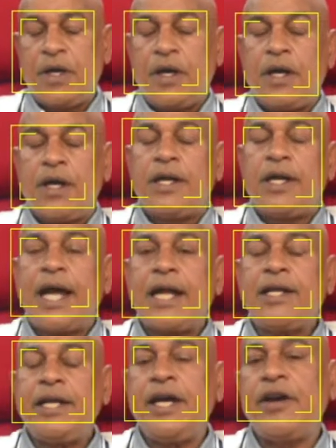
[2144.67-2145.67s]

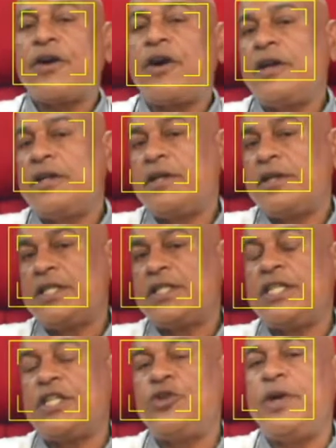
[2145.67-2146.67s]
That air gun is
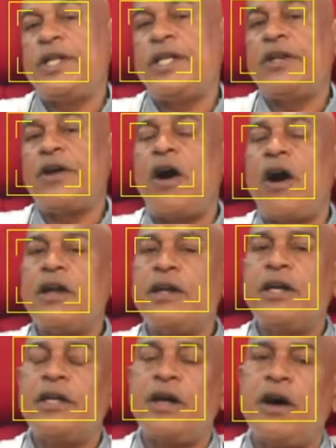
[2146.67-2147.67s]
situated
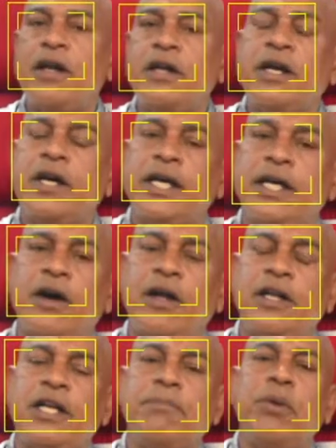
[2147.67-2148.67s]
under
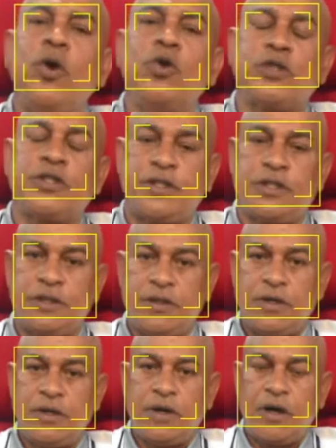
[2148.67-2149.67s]
under the boat,
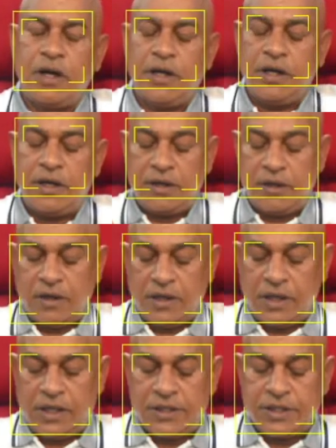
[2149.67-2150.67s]
under
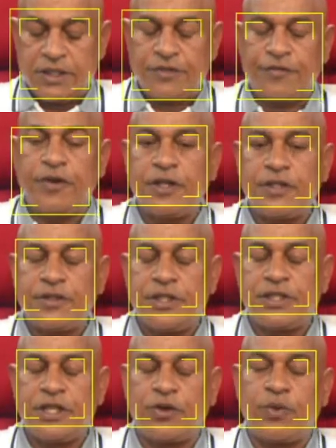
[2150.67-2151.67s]
this
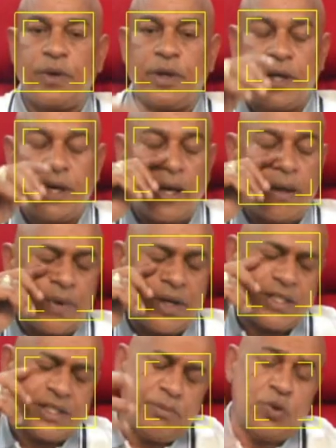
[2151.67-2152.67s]
well,
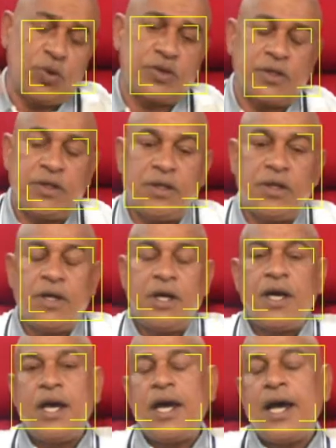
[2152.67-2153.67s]
it's a boat,
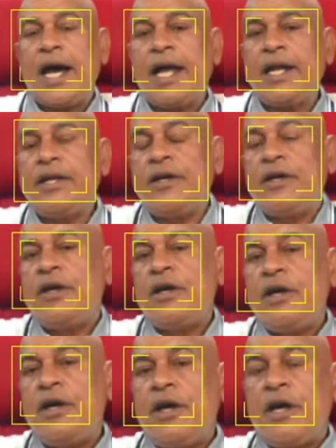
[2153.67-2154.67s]
and
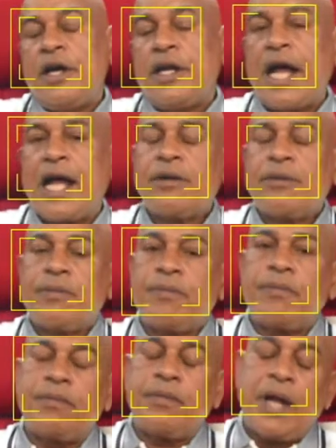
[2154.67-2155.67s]
that
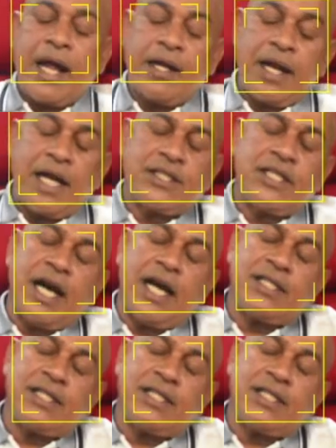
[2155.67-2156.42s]
as they